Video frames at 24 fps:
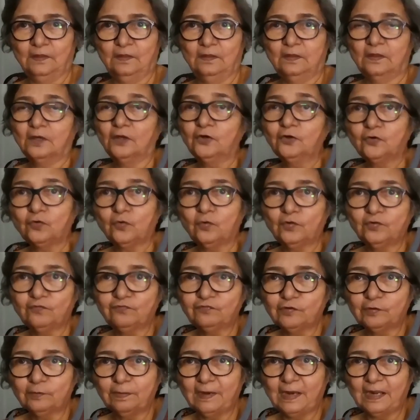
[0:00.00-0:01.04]
Control of
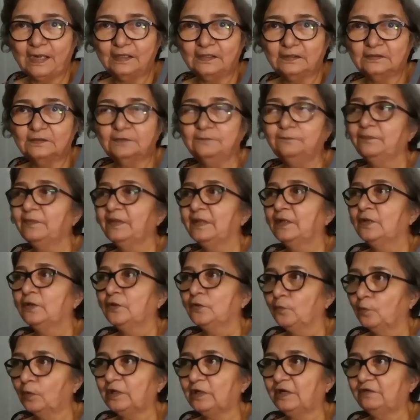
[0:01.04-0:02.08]
your bladder,
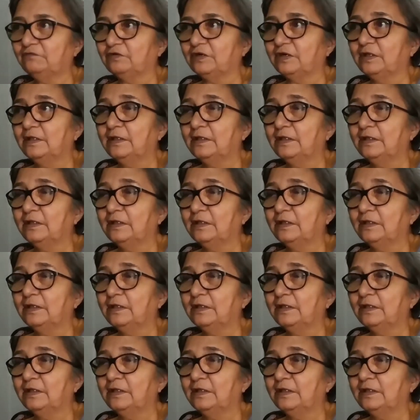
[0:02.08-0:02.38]
whatever.